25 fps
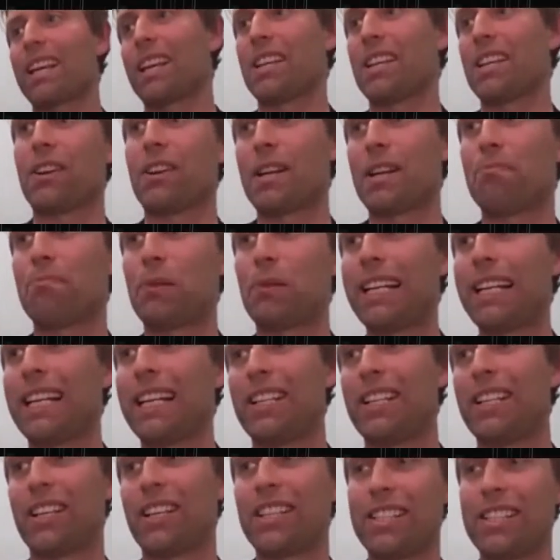
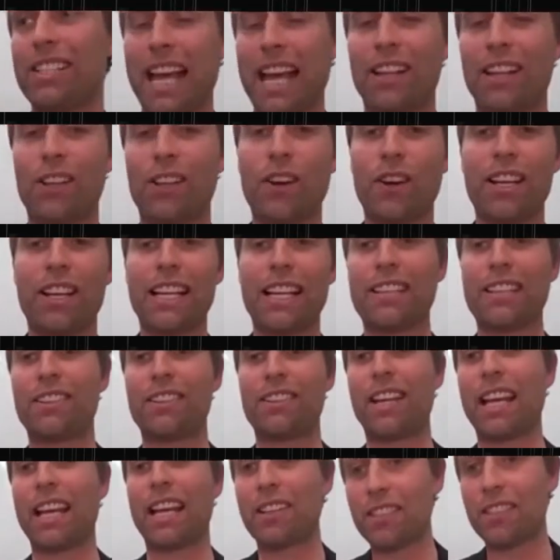completed. You could download
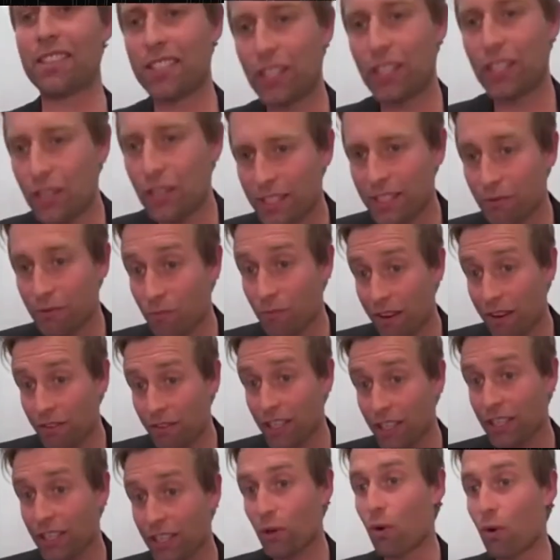it to use in
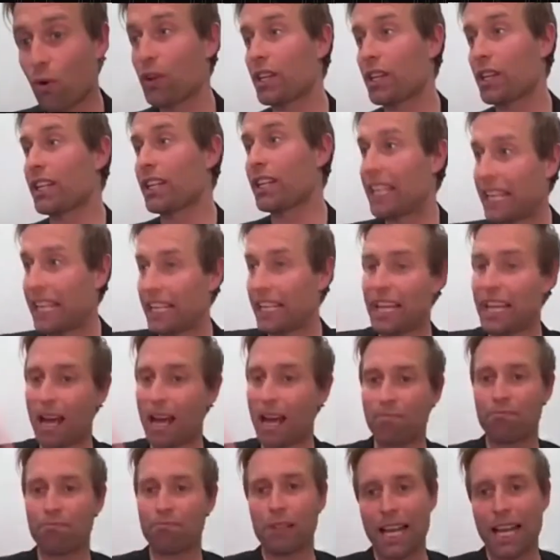Revit, or you can hit
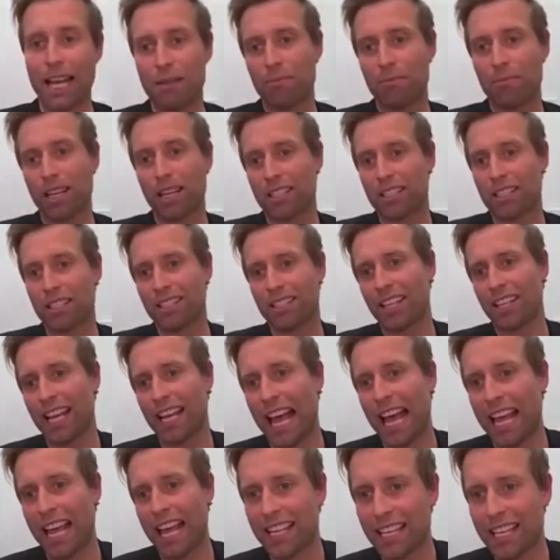that play button
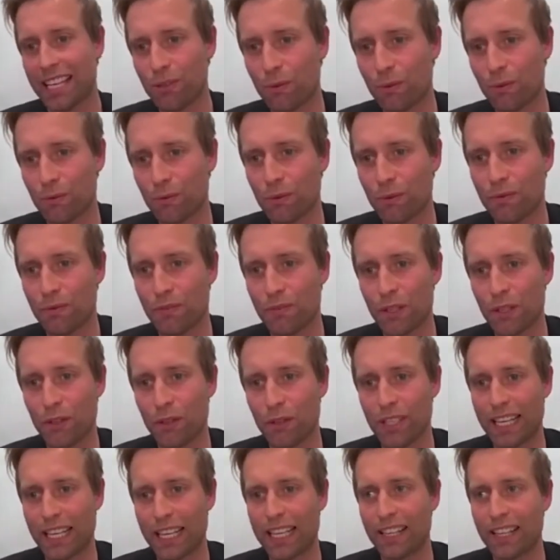and then we'll view
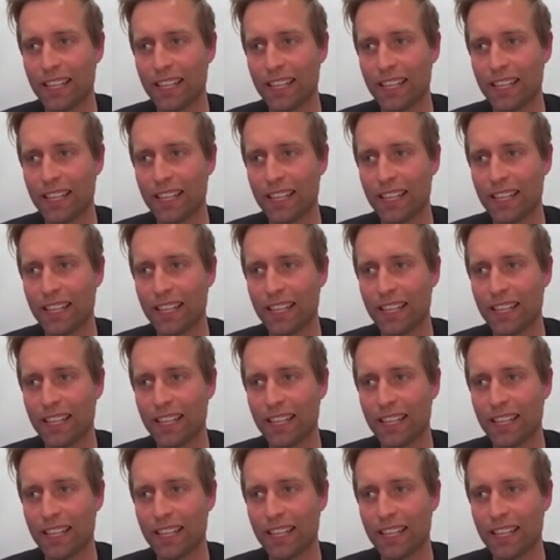it in